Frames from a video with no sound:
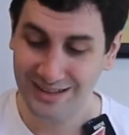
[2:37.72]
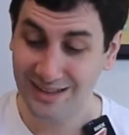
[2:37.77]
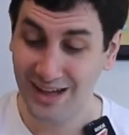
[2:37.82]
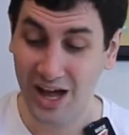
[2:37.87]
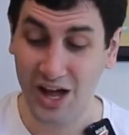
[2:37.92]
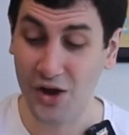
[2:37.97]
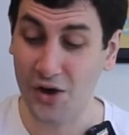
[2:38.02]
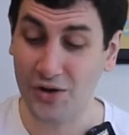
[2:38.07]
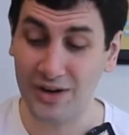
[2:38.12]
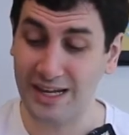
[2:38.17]

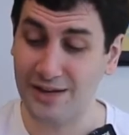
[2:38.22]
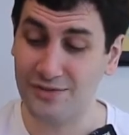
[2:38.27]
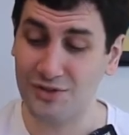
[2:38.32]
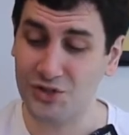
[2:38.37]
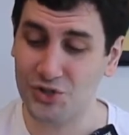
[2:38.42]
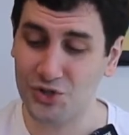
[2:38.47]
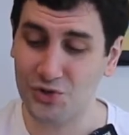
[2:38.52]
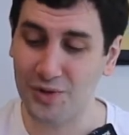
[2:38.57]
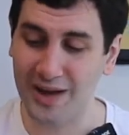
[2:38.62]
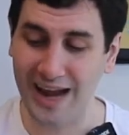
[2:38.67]
I only ever
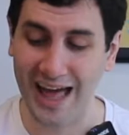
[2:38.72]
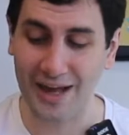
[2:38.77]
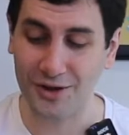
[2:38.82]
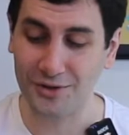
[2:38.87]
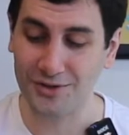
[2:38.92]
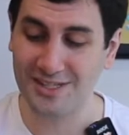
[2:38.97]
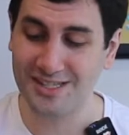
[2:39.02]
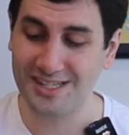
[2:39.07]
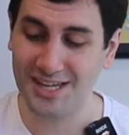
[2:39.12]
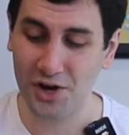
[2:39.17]
do what
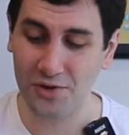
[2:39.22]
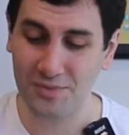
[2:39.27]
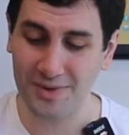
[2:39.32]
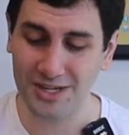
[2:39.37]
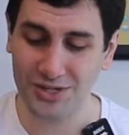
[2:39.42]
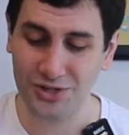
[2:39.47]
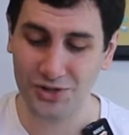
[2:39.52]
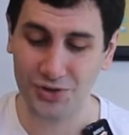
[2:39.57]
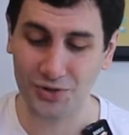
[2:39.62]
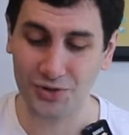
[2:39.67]
adults tell me
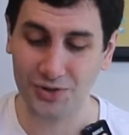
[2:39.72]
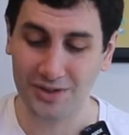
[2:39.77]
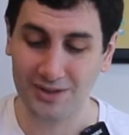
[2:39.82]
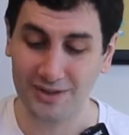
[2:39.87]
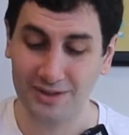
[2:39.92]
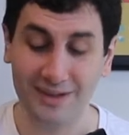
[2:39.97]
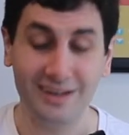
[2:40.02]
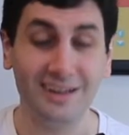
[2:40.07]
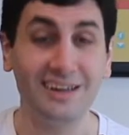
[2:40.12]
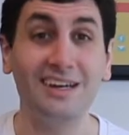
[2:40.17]
to.
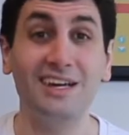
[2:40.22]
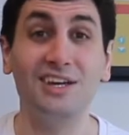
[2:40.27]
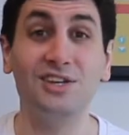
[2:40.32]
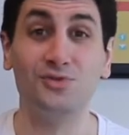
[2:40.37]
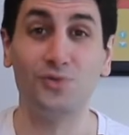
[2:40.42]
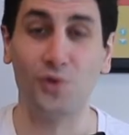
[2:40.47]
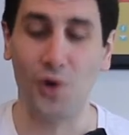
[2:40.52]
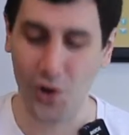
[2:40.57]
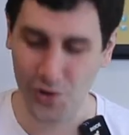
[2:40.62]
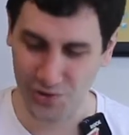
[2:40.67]

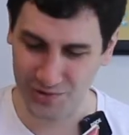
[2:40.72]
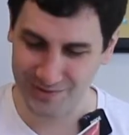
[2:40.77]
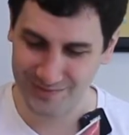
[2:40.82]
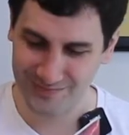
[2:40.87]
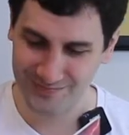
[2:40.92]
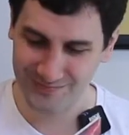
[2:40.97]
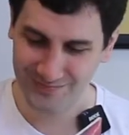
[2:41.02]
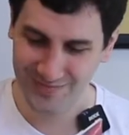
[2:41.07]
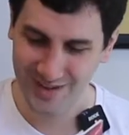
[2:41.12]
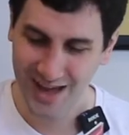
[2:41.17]
He's wrong.
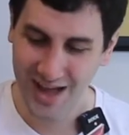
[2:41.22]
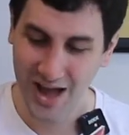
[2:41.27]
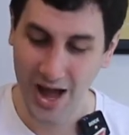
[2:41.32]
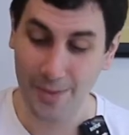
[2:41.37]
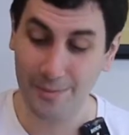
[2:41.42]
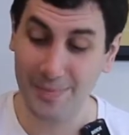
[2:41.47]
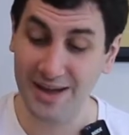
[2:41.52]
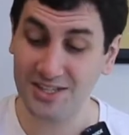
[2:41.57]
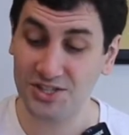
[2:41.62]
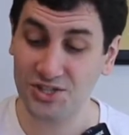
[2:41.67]

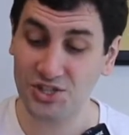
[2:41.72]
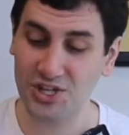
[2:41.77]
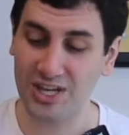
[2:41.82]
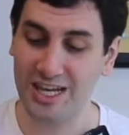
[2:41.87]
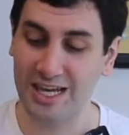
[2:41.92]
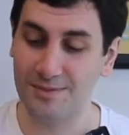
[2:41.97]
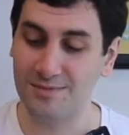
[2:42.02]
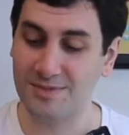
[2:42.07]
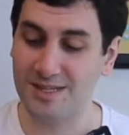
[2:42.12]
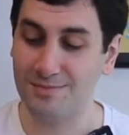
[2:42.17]
I'm messaging
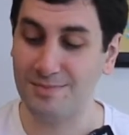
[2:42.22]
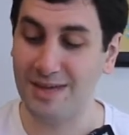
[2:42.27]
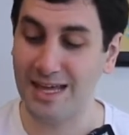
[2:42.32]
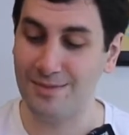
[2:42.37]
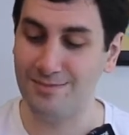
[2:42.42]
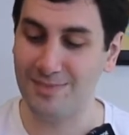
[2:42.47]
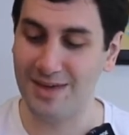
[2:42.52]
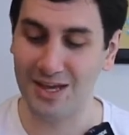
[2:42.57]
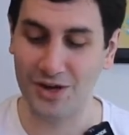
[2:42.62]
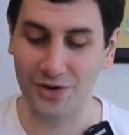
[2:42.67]
him to
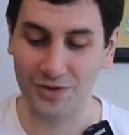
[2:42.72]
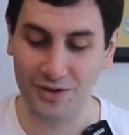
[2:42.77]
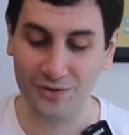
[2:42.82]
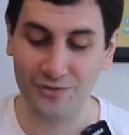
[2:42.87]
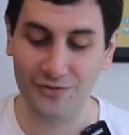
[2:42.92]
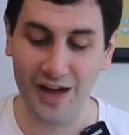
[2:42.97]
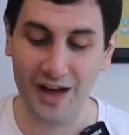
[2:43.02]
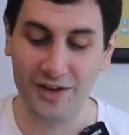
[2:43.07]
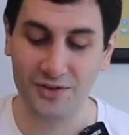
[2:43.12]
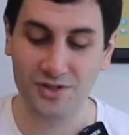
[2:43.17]
meet me on the
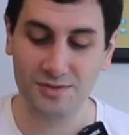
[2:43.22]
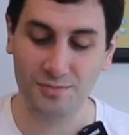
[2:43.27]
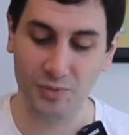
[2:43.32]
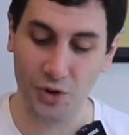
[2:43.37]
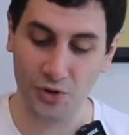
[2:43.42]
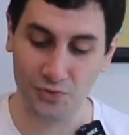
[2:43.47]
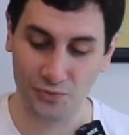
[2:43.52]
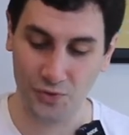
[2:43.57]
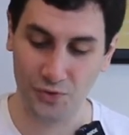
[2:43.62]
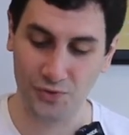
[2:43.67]
Founders
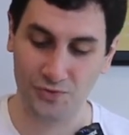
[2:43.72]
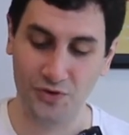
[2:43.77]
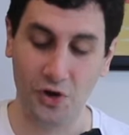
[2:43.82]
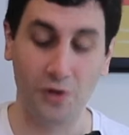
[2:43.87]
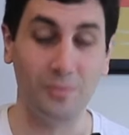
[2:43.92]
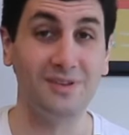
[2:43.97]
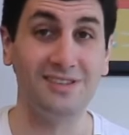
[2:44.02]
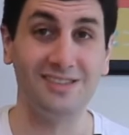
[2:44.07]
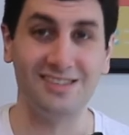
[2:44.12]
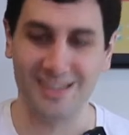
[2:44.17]
Block
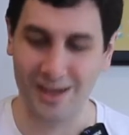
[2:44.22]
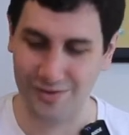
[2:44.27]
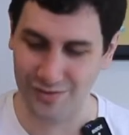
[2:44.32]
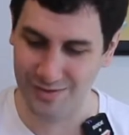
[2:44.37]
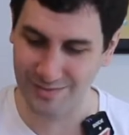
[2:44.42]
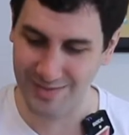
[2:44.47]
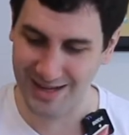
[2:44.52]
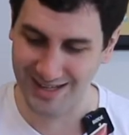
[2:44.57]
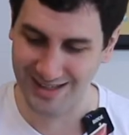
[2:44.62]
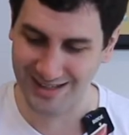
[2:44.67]
rooftop in
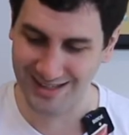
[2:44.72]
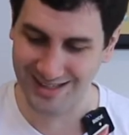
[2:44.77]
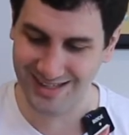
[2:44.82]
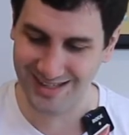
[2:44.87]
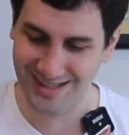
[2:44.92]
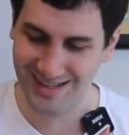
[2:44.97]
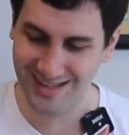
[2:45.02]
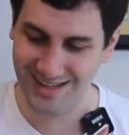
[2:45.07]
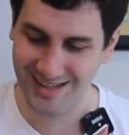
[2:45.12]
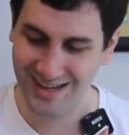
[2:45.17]
7
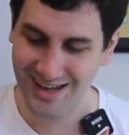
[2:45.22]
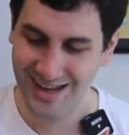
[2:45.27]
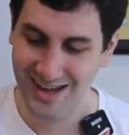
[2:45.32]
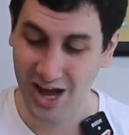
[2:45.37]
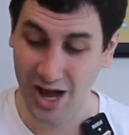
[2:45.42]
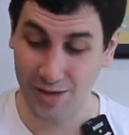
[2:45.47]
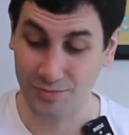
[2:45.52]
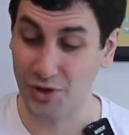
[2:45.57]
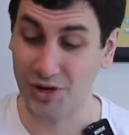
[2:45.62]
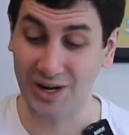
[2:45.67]
minutes.
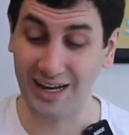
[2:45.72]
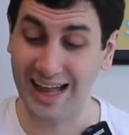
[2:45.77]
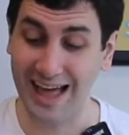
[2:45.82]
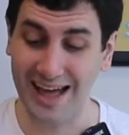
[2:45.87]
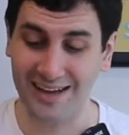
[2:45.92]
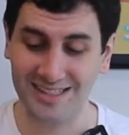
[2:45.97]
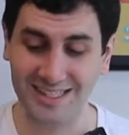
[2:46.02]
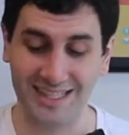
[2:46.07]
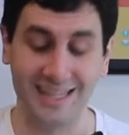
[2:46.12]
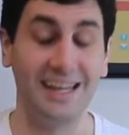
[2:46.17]
I'm not
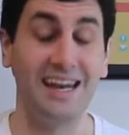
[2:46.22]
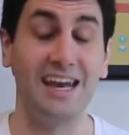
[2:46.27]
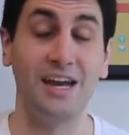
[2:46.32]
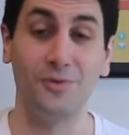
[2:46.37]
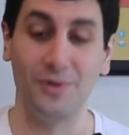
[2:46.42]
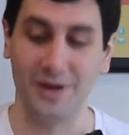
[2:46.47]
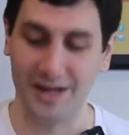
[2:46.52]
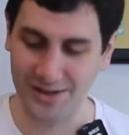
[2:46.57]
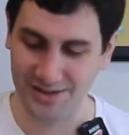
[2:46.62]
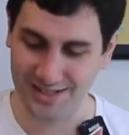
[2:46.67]
allowed to let
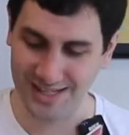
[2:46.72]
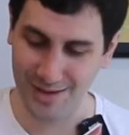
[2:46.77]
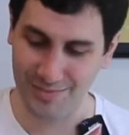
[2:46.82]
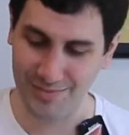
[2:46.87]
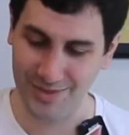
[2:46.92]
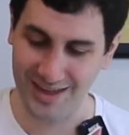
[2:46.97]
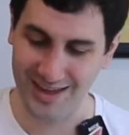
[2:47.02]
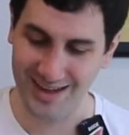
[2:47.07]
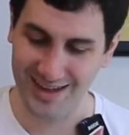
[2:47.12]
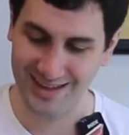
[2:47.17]
anyone else up
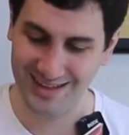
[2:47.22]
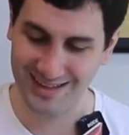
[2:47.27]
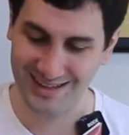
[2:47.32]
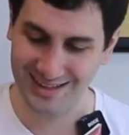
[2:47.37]
there.